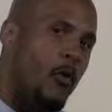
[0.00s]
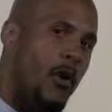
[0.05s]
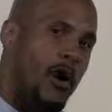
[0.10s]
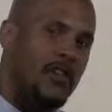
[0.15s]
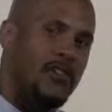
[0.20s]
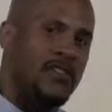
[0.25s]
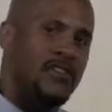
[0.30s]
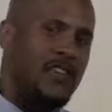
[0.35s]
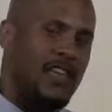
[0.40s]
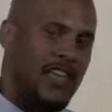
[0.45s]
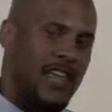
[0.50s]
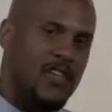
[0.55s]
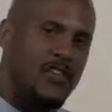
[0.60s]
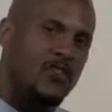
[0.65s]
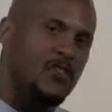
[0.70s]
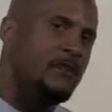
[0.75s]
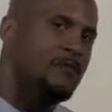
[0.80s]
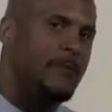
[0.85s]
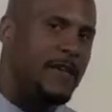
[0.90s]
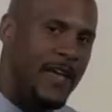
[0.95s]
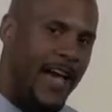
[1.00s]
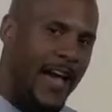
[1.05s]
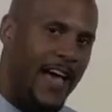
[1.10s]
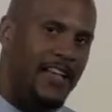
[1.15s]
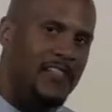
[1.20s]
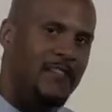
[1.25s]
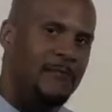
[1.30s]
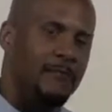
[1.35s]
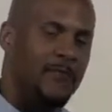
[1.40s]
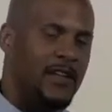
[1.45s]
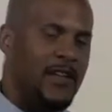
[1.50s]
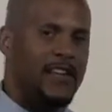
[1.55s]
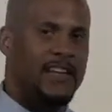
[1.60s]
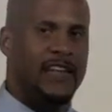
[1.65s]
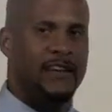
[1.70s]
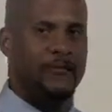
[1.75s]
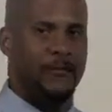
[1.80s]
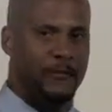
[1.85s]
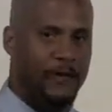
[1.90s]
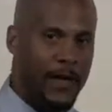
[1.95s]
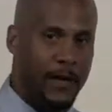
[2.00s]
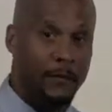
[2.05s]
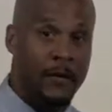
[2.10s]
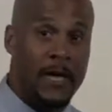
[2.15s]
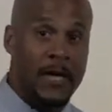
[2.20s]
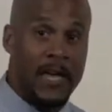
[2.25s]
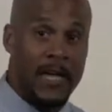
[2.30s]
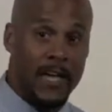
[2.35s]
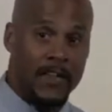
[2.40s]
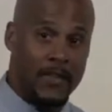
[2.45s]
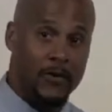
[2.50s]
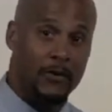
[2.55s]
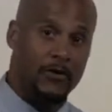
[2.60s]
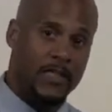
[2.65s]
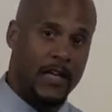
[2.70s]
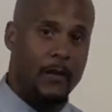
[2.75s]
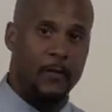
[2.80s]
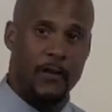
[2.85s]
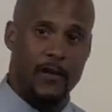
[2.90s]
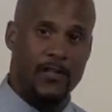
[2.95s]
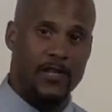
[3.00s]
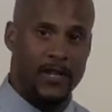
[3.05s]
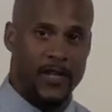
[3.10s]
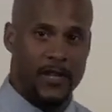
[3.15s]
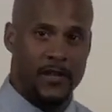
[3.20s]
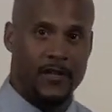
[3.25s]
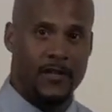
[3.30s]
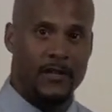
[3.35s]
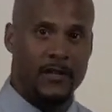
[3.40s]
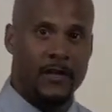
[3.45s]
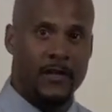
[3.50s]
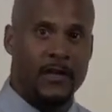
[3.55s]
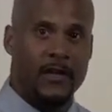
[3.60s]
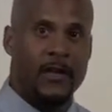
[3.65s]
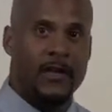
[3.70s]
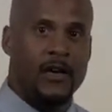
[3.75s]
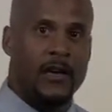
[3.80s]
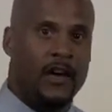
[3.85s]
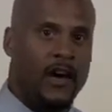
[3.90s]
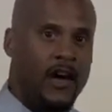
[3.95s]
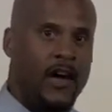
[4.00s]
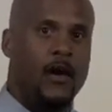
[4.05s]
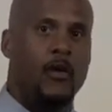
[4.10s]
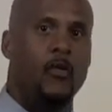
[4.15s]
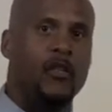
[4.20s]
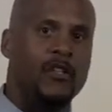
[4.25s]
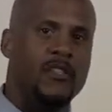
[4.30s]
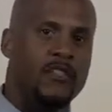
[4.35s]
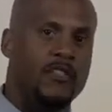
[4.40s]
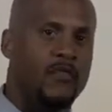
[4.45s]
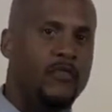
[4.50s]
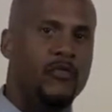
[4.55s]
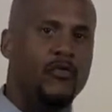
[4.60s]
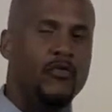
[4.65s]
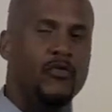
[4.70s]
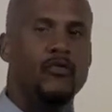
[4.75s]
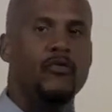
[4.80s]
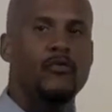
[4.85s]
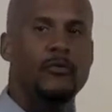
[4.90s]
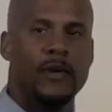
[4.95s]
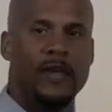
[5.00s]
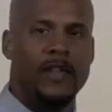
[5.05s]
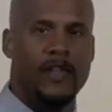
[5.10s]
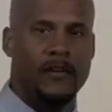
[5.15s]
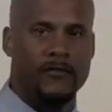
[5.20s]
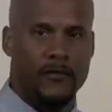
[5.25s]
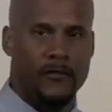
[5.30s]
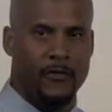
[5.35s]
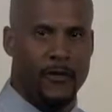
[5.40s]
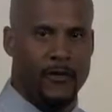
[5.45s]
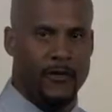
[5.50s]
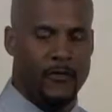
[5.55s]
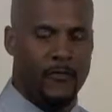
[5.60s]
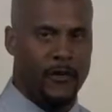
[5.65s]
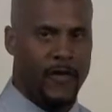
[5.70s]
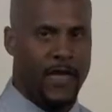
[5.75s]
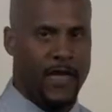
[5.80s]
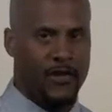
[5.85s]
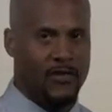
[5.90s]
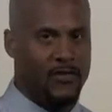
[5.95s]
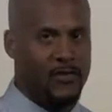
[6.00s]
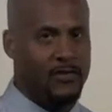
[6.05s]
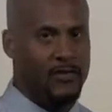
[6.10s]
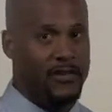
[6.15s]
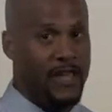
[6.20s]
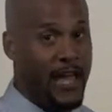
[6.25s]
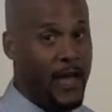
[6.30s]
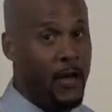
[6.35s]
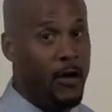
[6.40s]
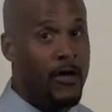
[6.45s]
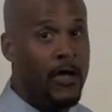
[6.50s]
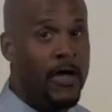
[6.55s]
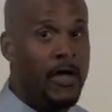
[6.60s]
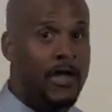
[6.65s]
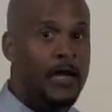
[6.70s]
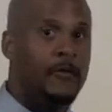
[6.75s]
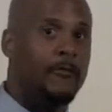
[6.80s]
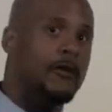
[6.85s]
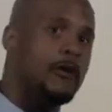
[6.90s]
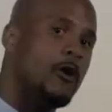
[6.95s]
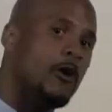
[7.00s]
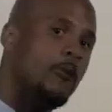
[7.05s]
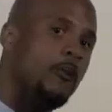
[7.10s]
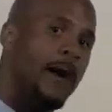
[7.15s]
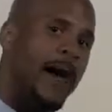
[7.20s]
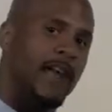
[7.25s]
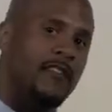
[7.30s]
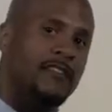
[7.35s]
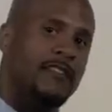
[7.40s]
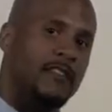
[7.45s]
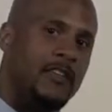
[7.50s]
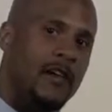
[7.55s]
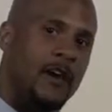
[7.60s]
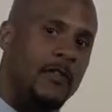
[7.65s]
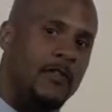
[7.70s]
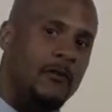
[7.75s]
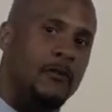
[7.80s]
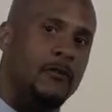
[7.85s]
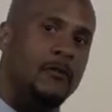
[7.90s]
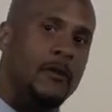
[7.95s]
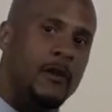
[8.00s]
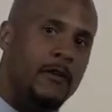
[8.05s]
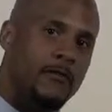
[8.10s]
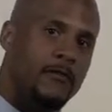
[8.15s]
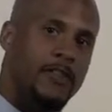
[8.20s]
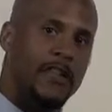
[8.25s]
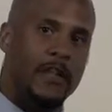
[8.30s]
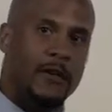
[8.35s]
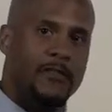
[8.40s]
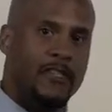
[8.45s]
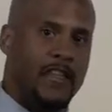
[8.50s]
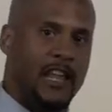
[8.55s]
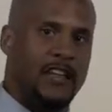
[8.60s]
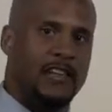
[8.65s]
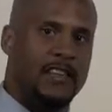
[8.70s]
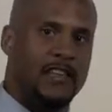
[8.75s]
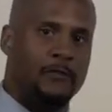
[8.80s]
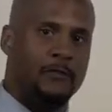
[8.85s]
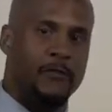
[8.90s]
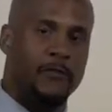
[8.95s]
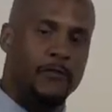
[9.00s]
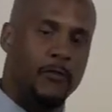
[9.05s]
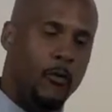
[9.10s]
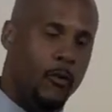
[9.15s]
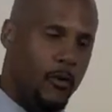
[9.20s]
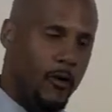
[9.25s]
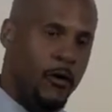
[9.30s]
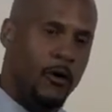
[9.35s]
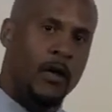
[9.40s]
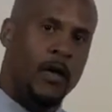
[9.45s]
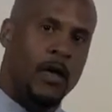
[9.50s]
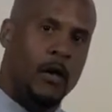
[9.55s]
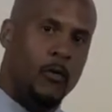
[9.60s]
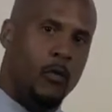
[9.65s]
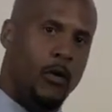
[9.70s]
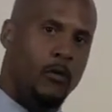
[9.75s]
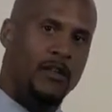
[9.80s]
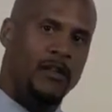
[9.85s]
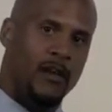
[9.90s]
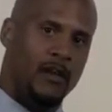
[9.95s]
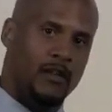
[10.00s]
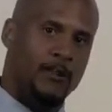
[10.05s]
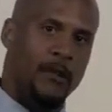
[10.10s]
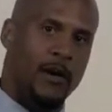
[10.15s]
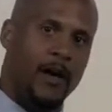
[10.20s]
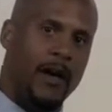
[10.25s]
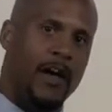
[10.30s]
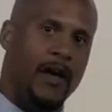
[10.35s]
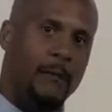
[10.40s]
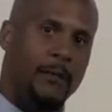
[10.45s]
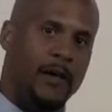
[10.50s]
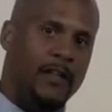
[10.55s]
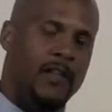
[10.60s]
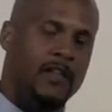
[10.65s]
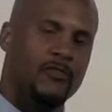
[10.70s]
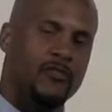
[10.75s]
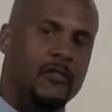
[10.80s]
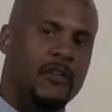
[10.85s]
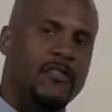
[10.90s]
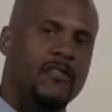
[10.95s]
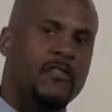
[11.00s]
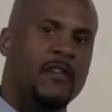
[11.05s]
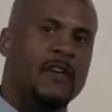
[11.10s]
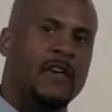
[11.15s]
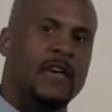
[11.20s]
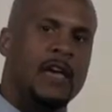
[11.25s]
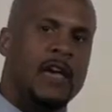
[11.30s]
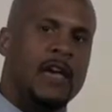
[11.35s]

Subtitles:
question that I should be asked, but I never am. And you know what that question is? Kyle, what's the true meaning of diversification? Now, if we go back to the other video that I did before, where we talked about compound interest,